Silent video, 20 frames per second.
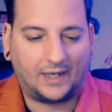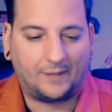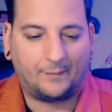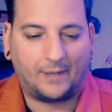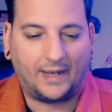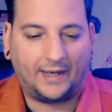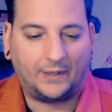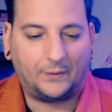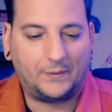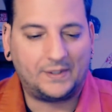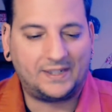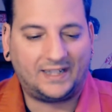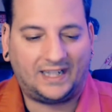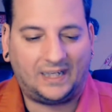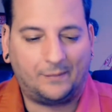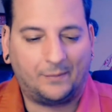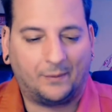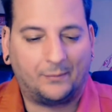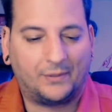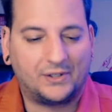I always
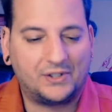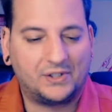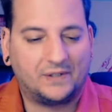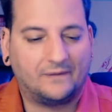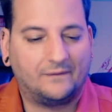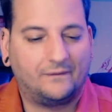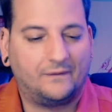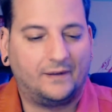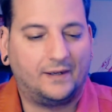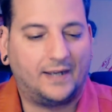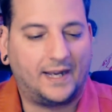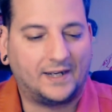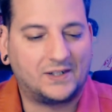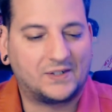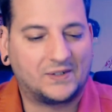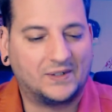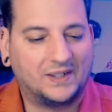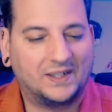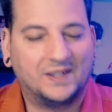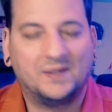keep a bunch of
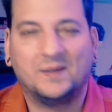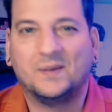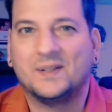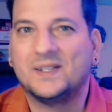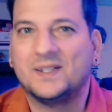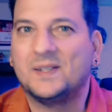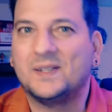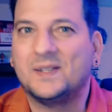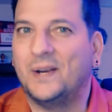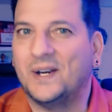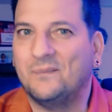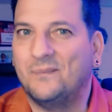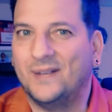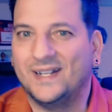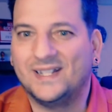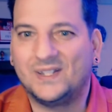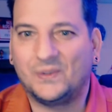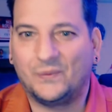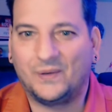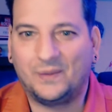extra spare
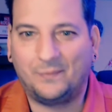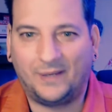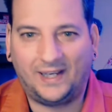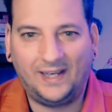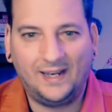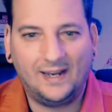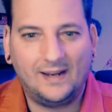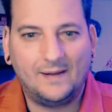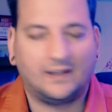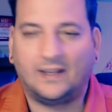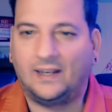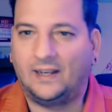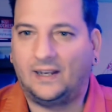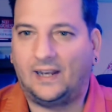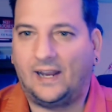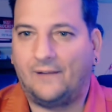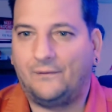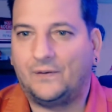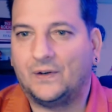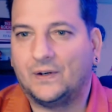mints with me
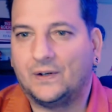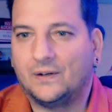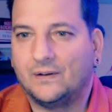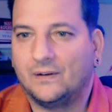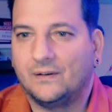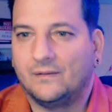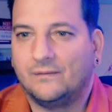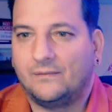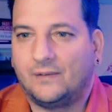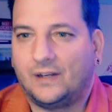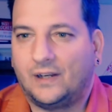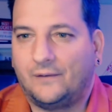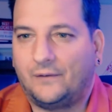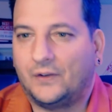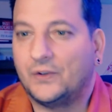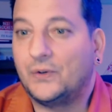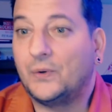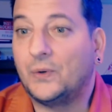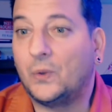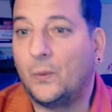if you're
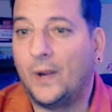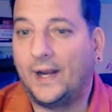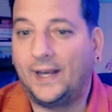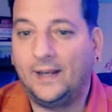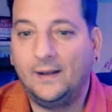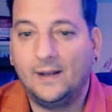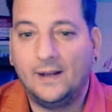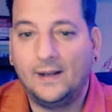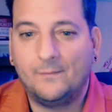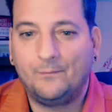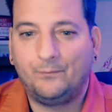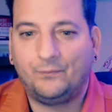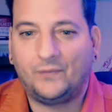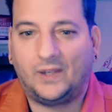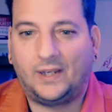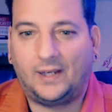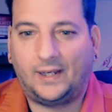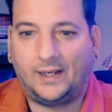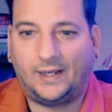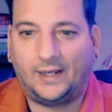doing a wedding
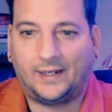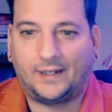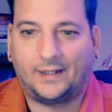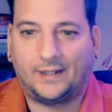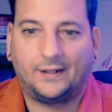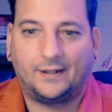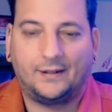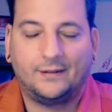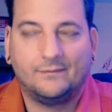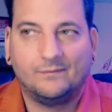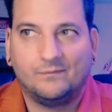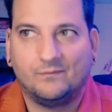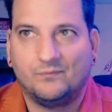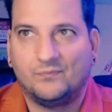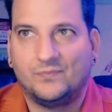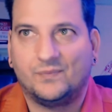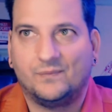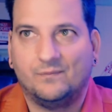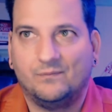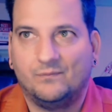and
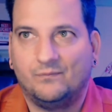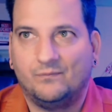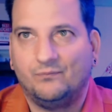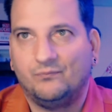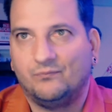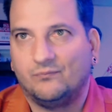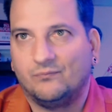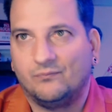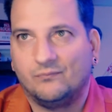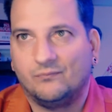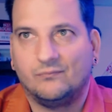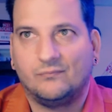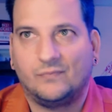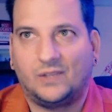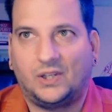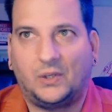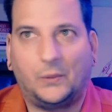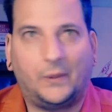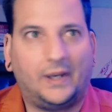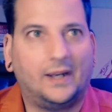
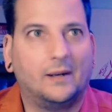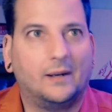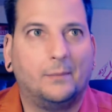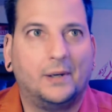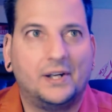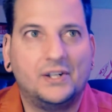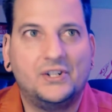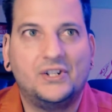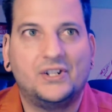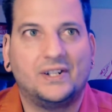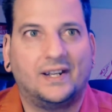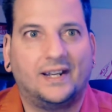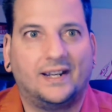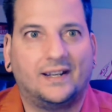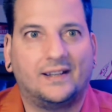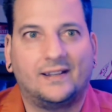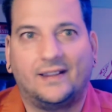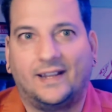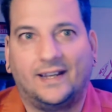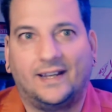you eat a bunch of
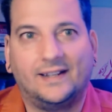things